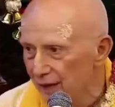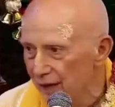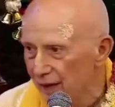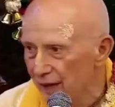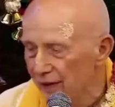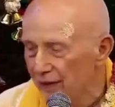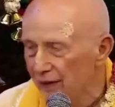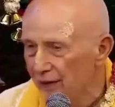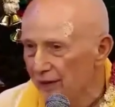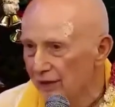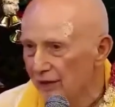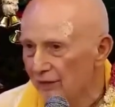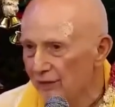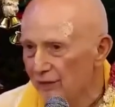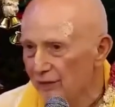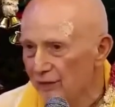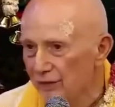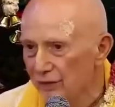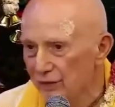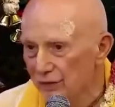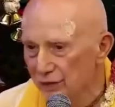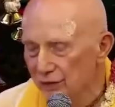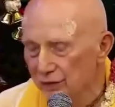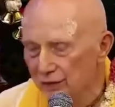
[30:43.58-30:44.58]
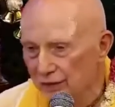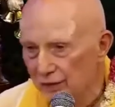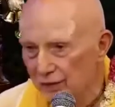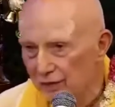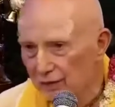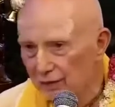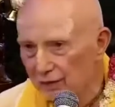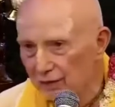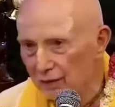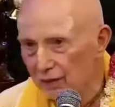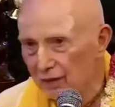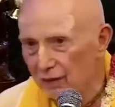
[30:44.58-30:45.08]
But if you,
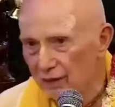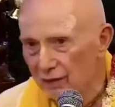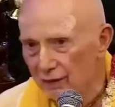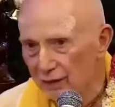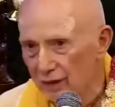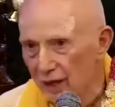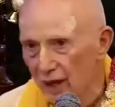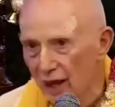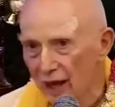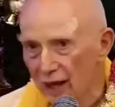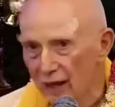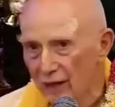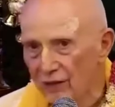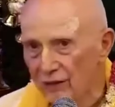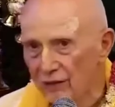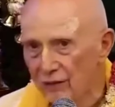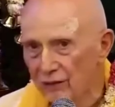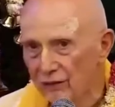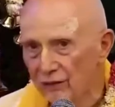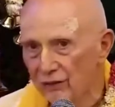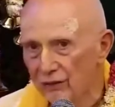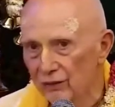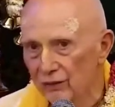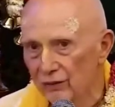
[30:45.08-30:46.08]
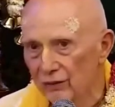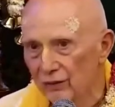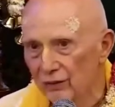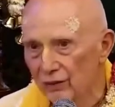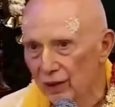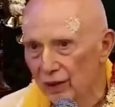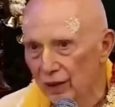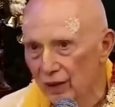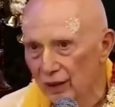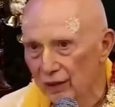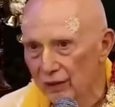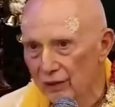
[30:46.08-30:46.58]
the actual
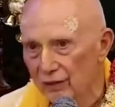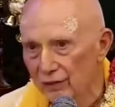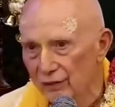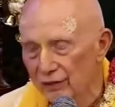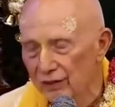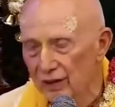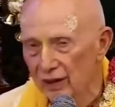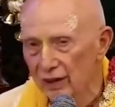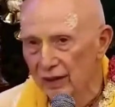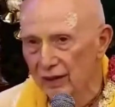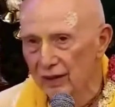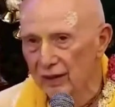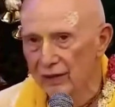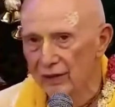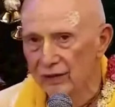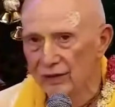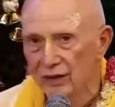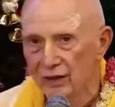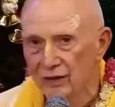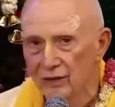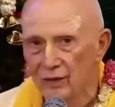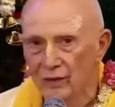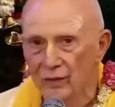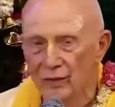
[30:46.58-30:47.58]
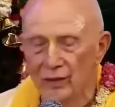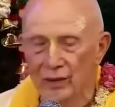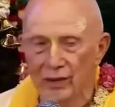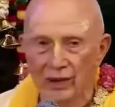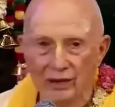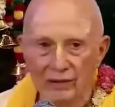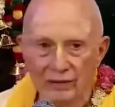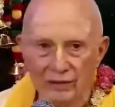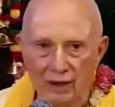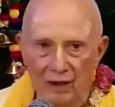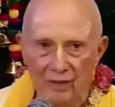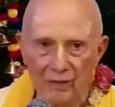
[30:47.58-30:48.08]
understanding is that when we
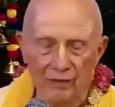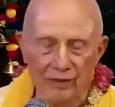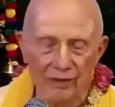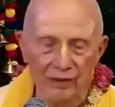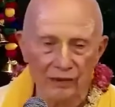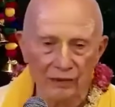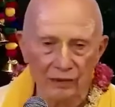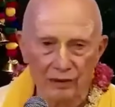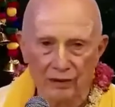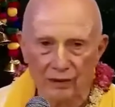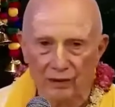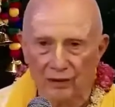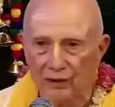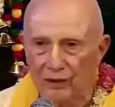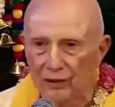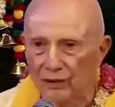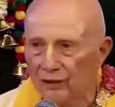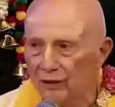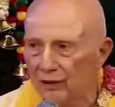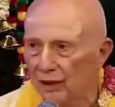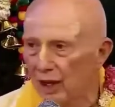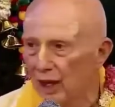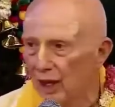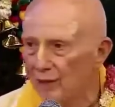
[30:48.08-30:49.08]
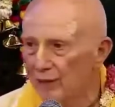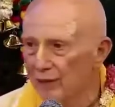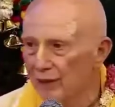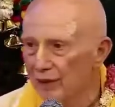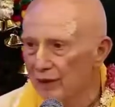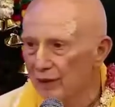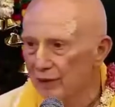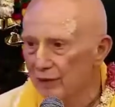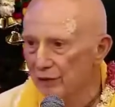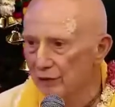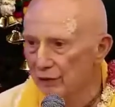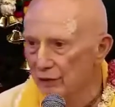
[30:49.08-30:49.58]
accept material
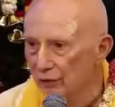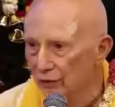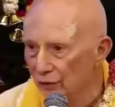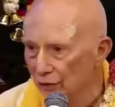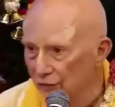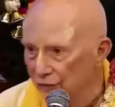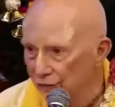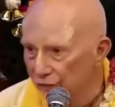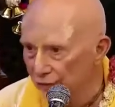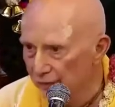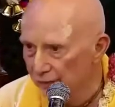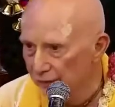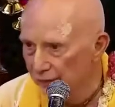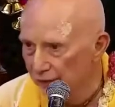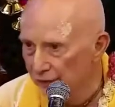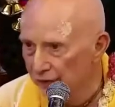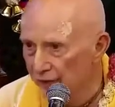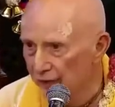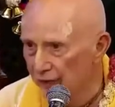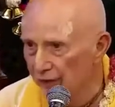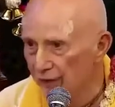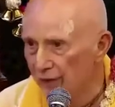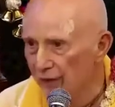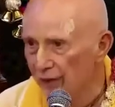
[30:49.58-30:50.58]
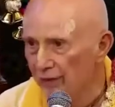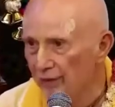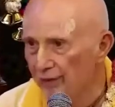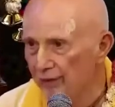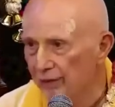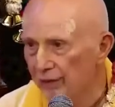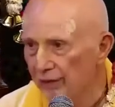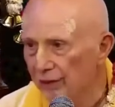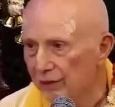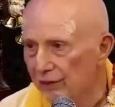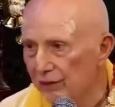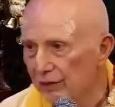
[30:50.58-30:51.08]
happiness or look for material
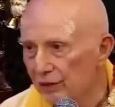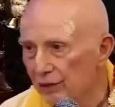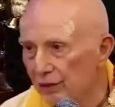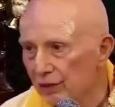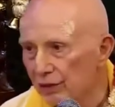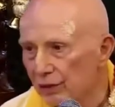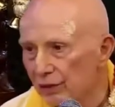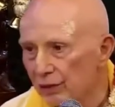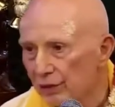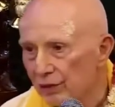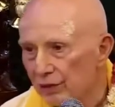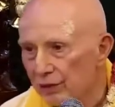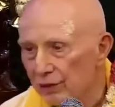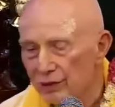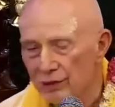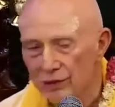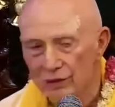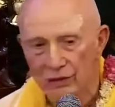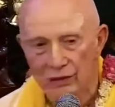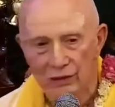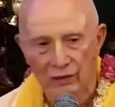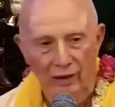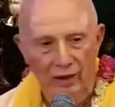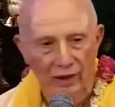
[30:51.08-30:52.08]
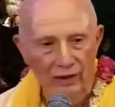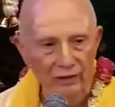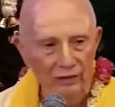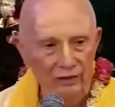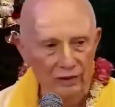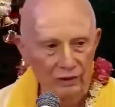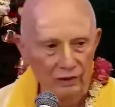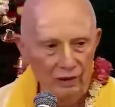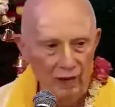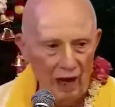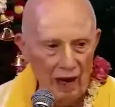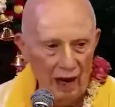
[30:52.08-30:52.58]
happiness, the
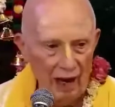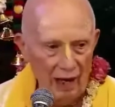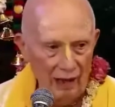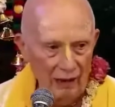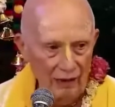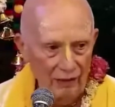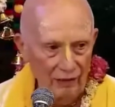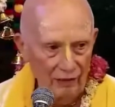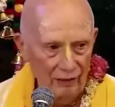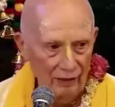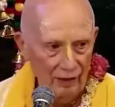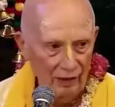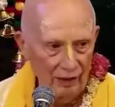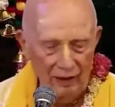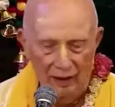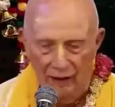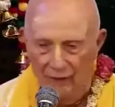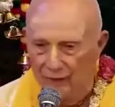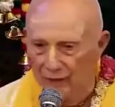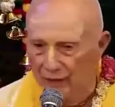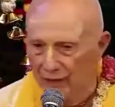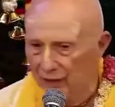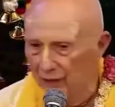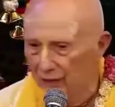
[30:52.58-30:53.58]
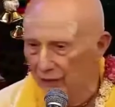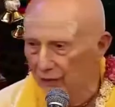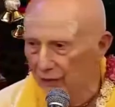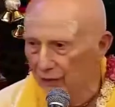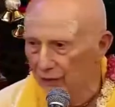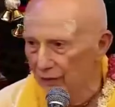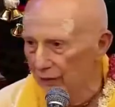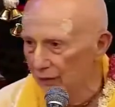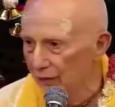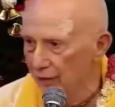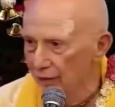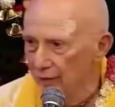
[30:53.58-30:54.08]
stress is actually coming
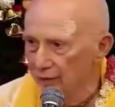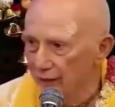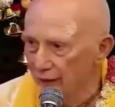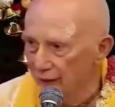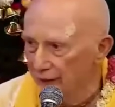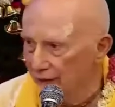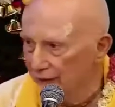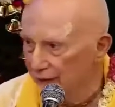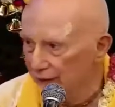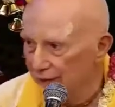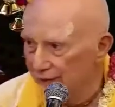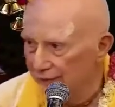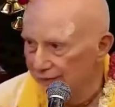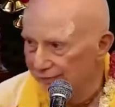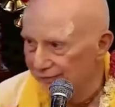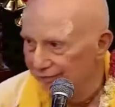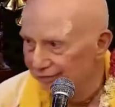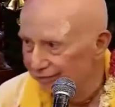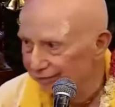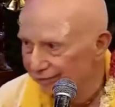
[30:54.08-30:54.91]
along automatically.